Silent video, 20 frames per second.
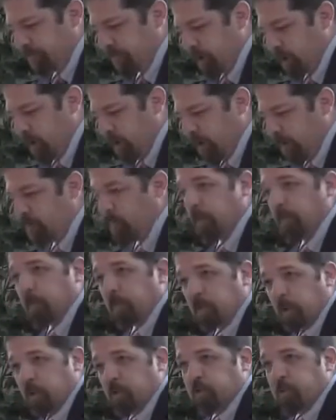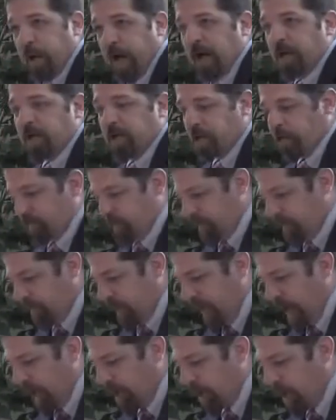Okay, from the perspective of
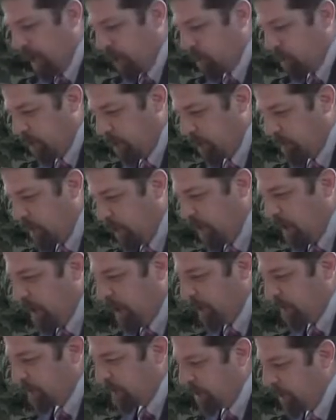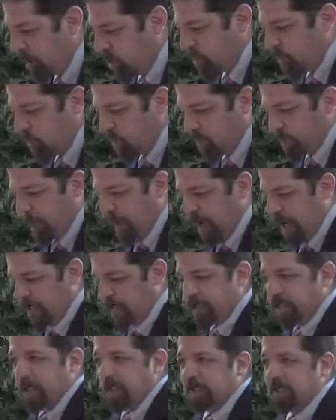anti-Trinitarians, this
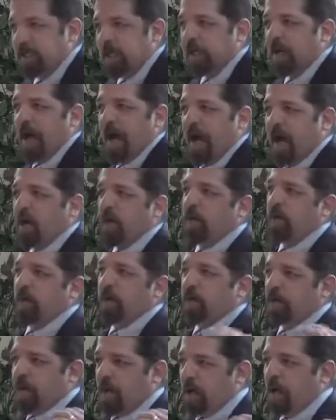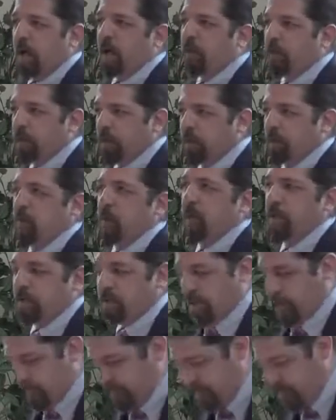response is inadequate and
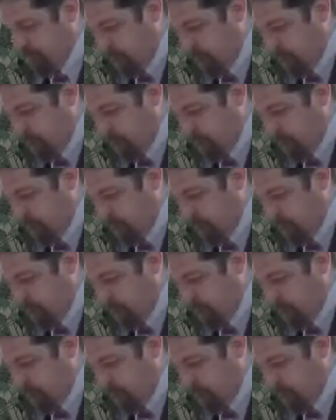unpersuasive.